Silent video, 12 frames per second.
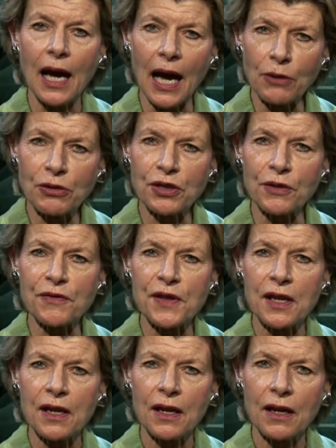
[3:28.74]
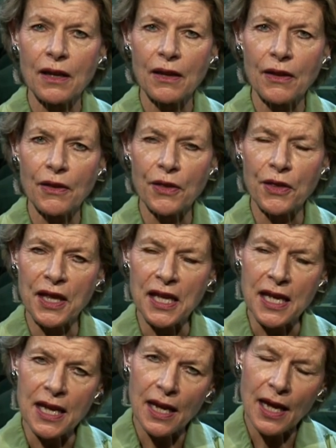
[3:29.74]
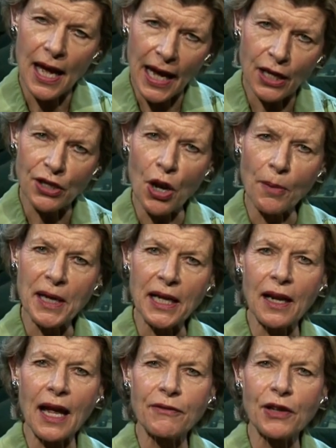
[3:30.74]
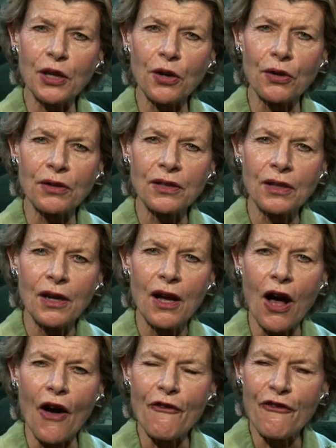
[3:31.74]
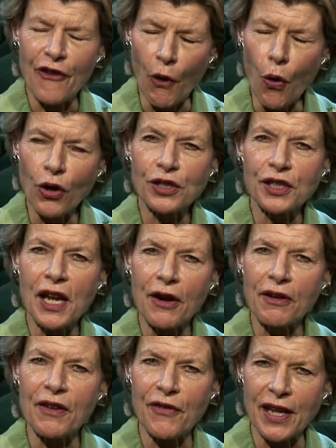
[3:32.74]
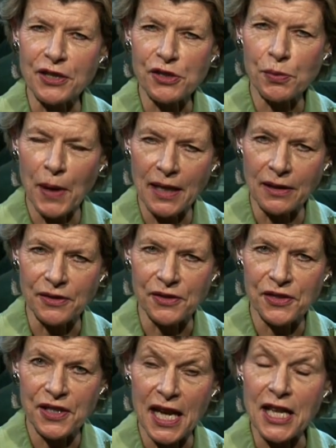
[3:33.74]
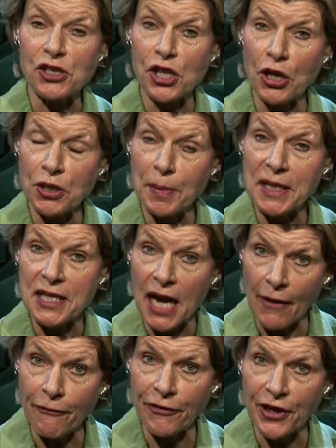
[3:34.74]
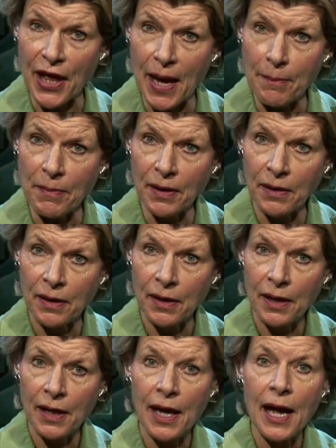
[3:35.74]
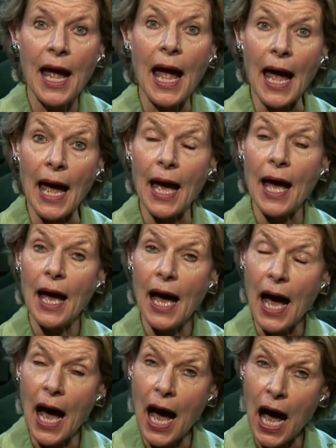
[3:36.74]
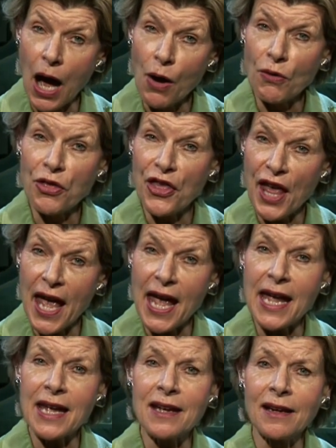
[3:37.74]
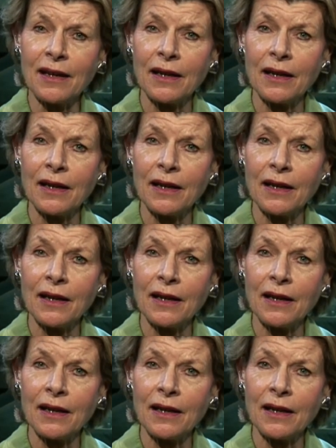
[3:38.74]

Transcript: out of the economic livelihood of the ordinary Venezuelans. It's going to be tough for them. How they